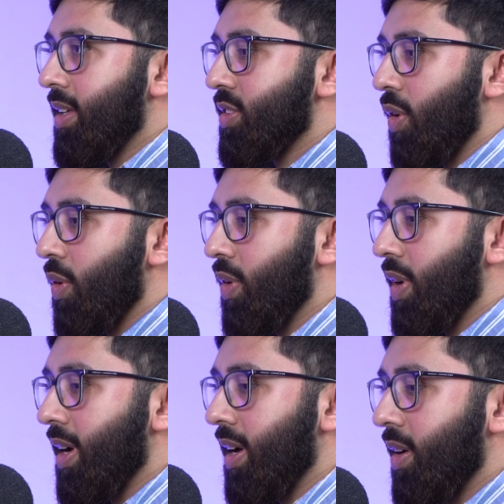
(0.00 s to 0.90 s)
So
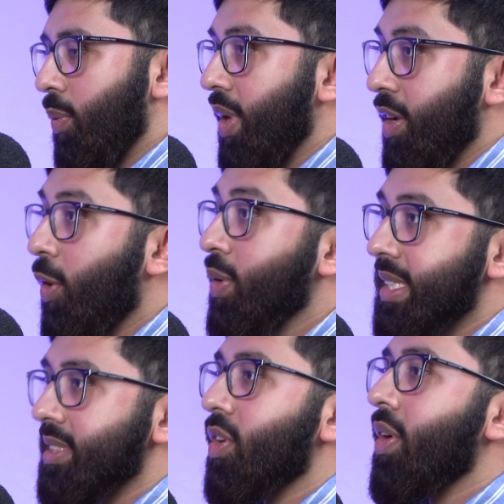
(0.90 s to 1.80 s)
we know
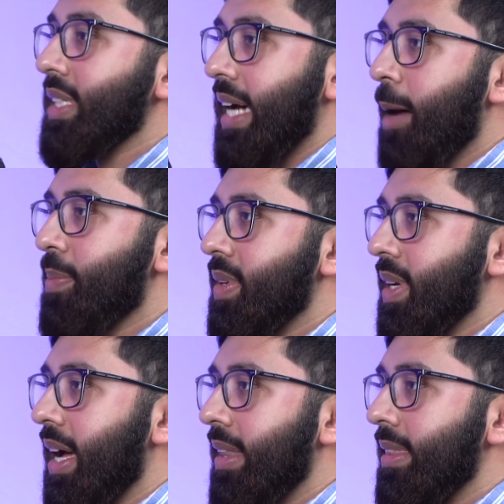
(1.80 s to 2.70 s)
this is going to
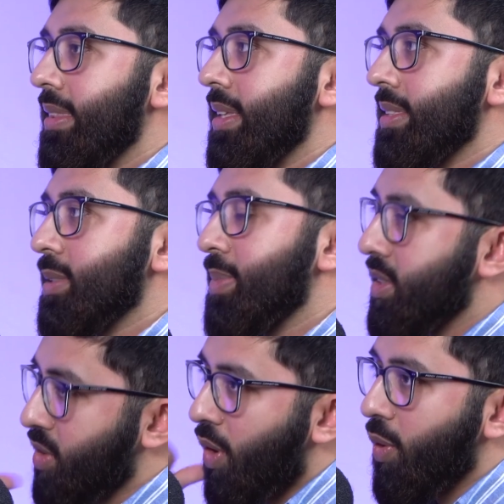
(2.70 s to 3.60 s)
happen, and this has
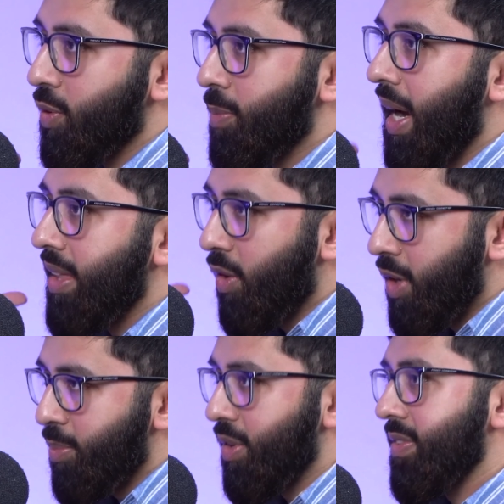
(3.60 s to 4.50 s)
been told by the
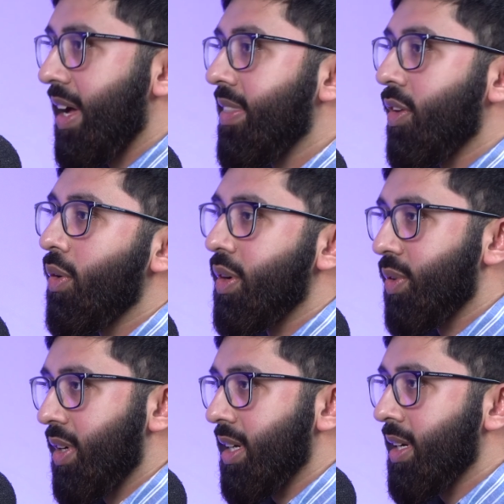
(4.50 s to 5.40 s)
Holy Prophet and the Holy
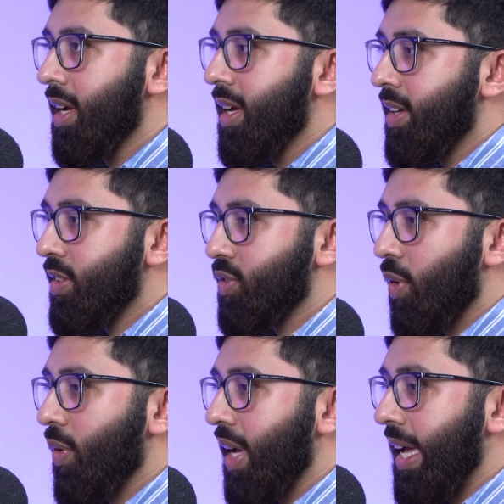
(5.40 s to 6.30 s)
Quran.
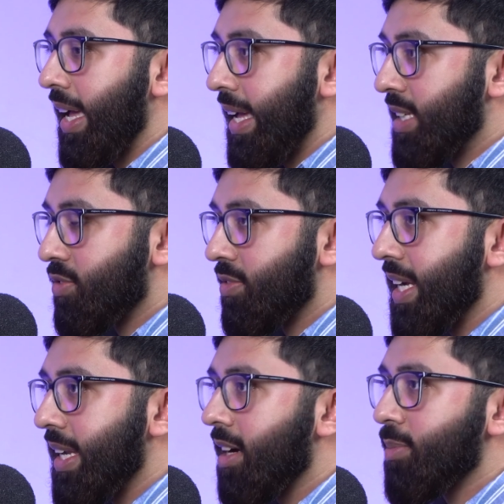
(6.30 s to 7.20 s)
So it is
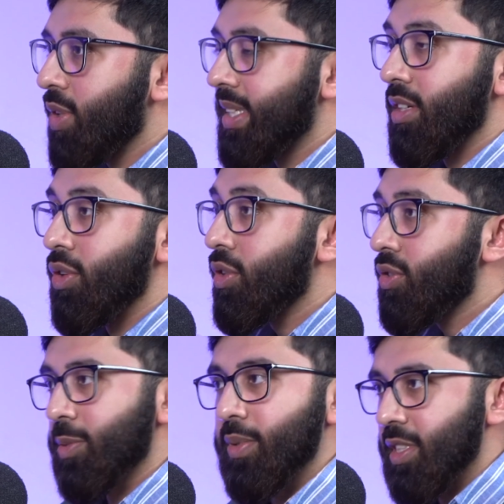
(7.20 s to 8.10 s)
really up to us, a huge
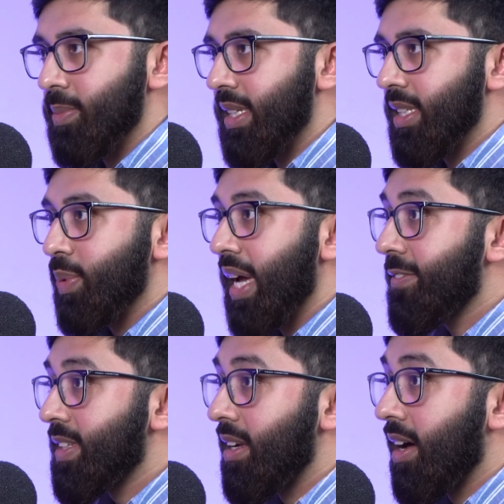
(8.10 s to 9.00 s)
responsibility. We
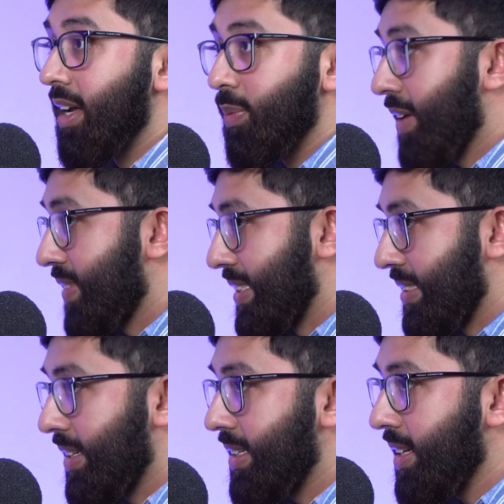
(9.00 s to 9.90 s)
have to learn, we have to
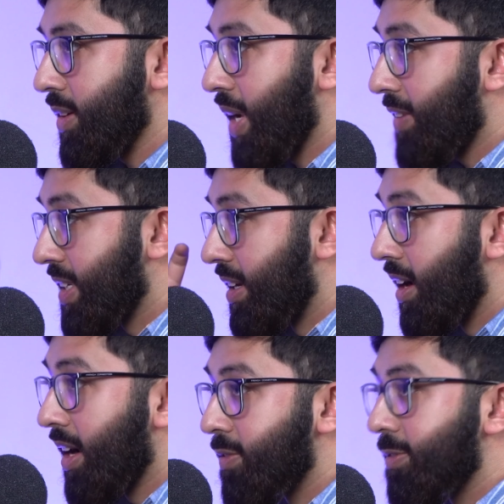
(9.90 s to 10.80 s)
study, we have to
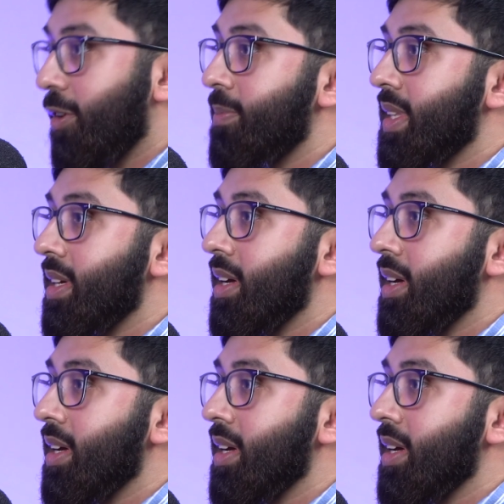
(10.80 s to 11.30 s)
learn from